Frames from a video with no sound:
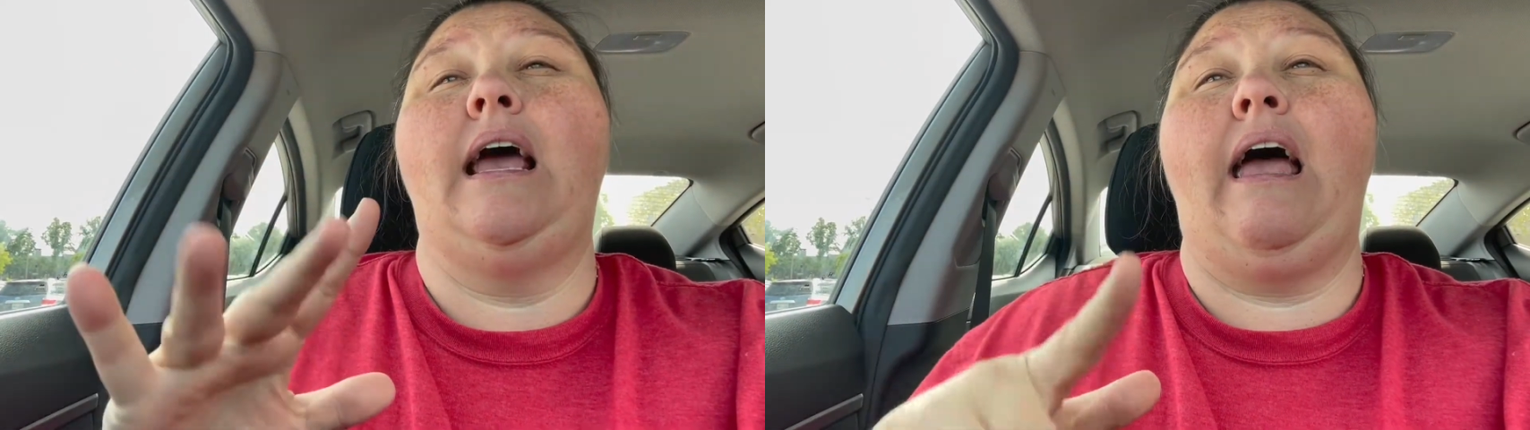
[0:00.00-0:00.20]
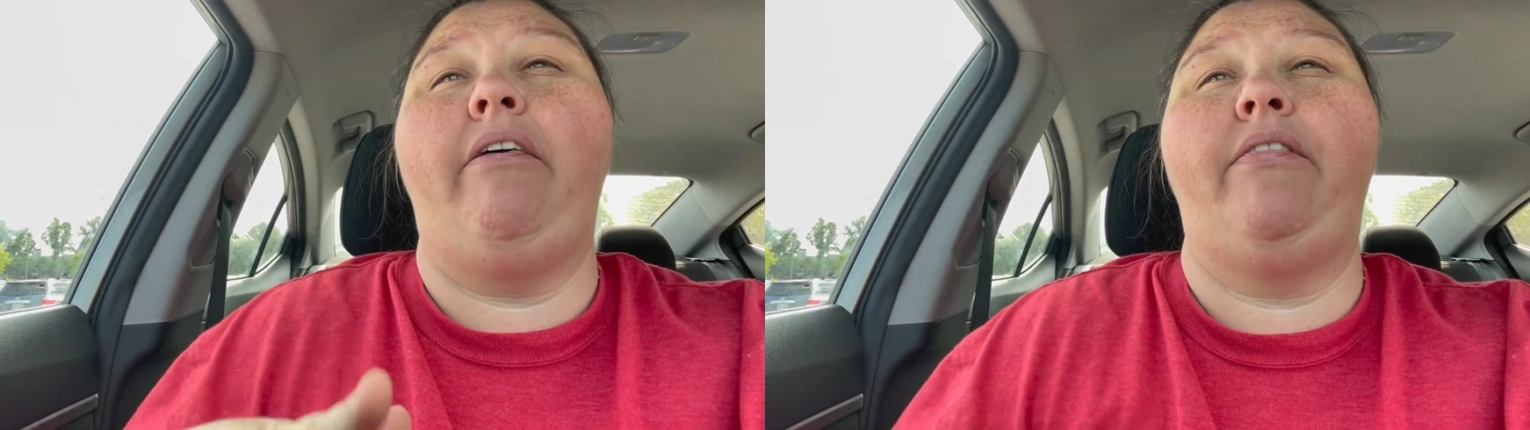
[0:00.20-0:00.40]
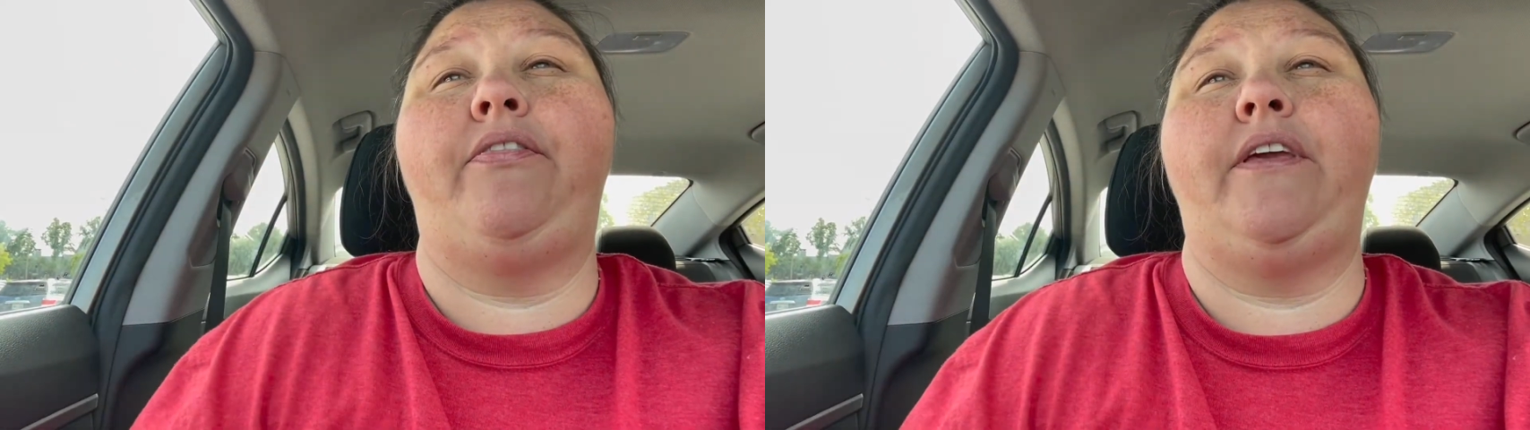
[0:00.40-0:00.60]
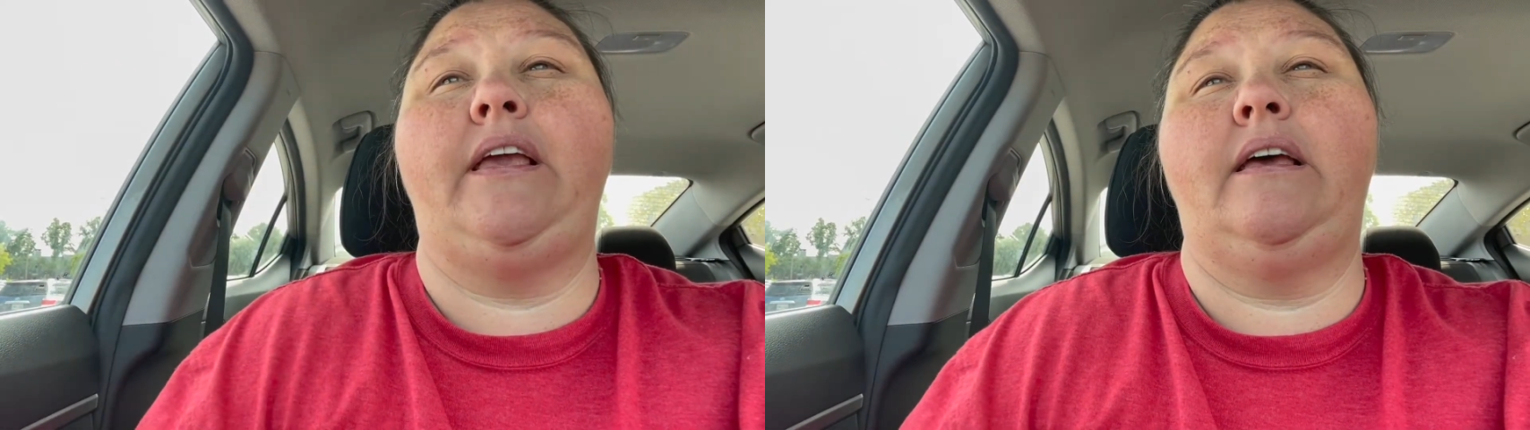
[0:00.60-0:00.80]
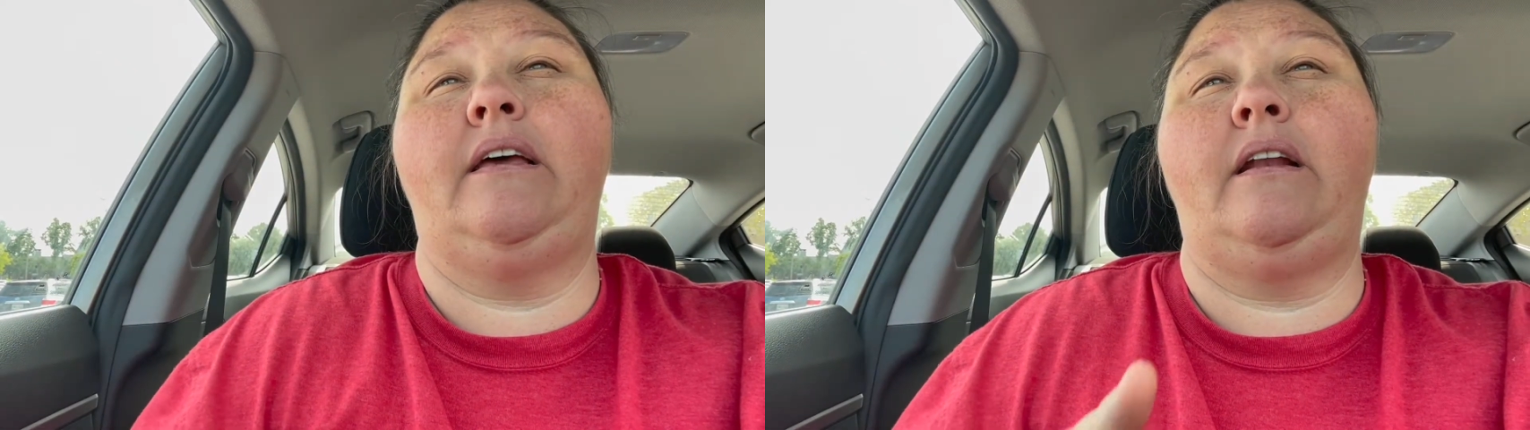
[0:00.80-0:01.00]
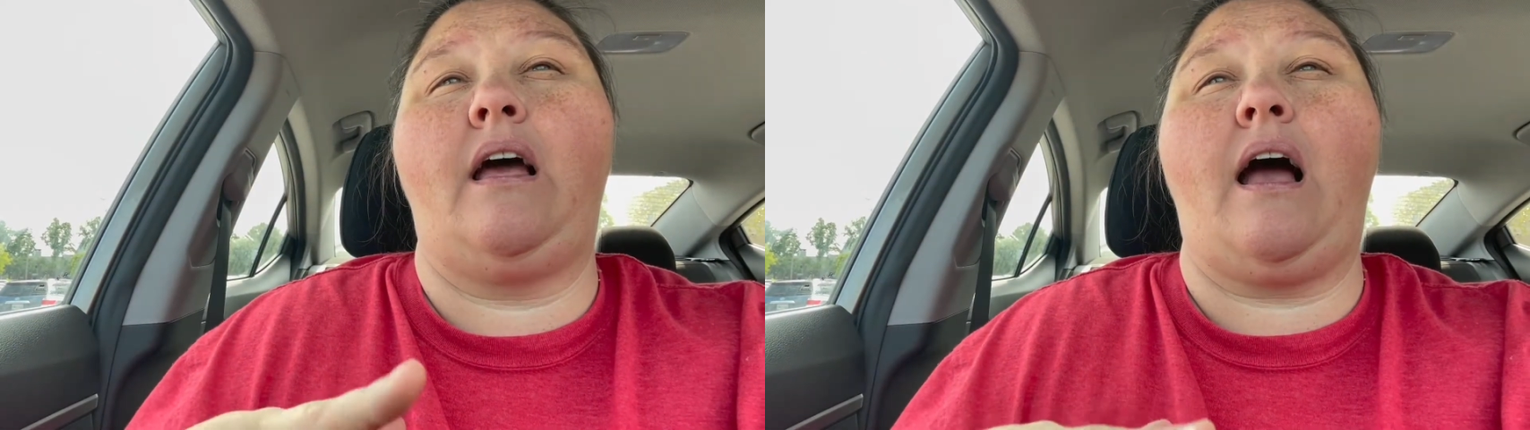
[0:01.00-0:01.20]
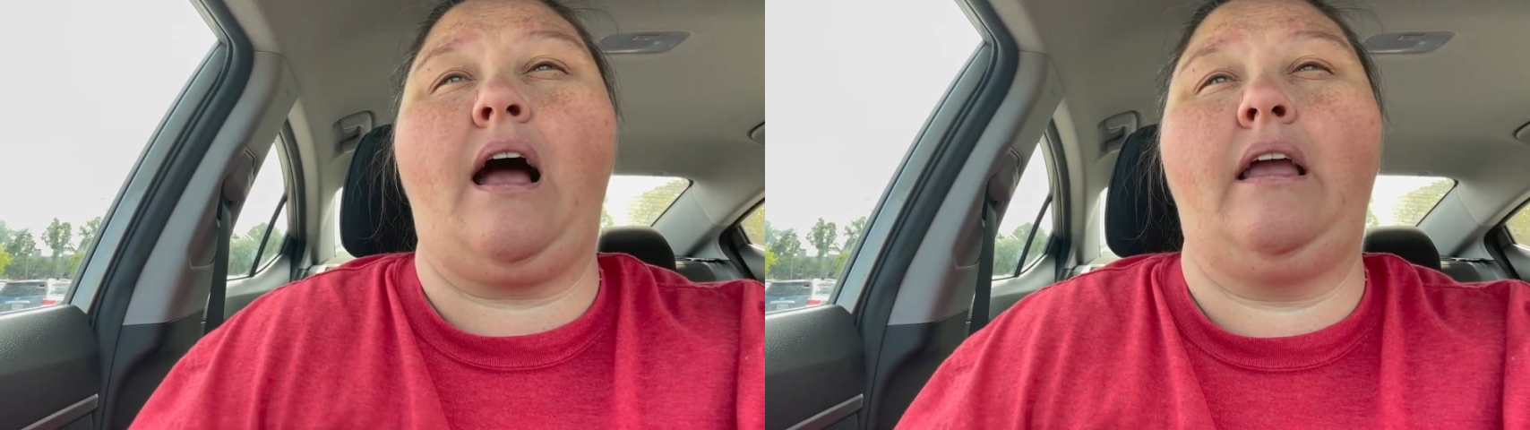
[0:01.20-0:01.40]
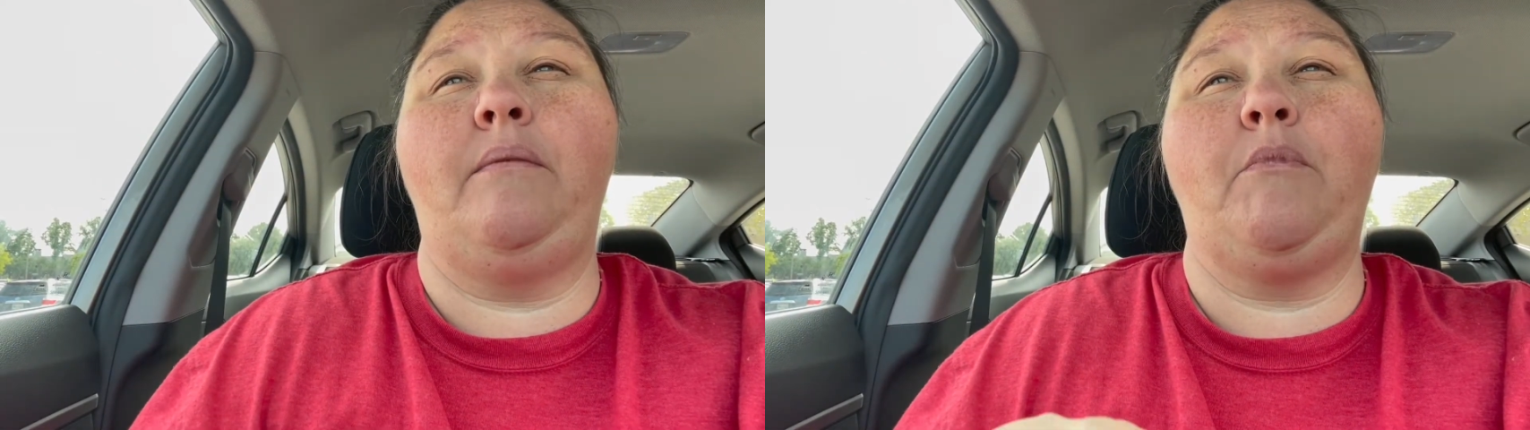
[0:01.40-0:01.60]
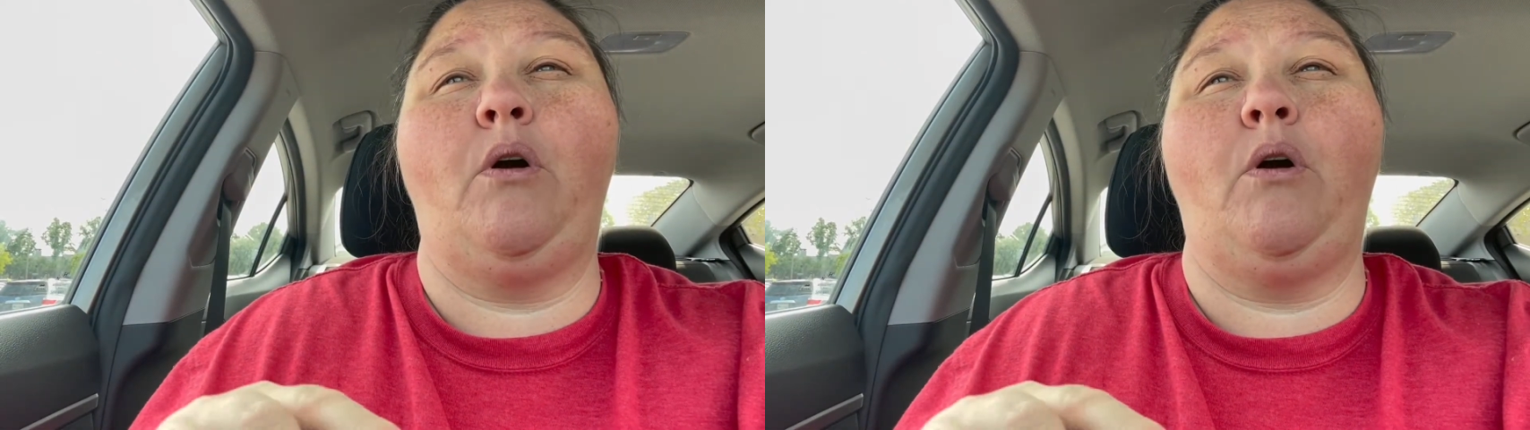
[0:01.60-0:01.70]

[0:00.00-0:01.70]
and then I am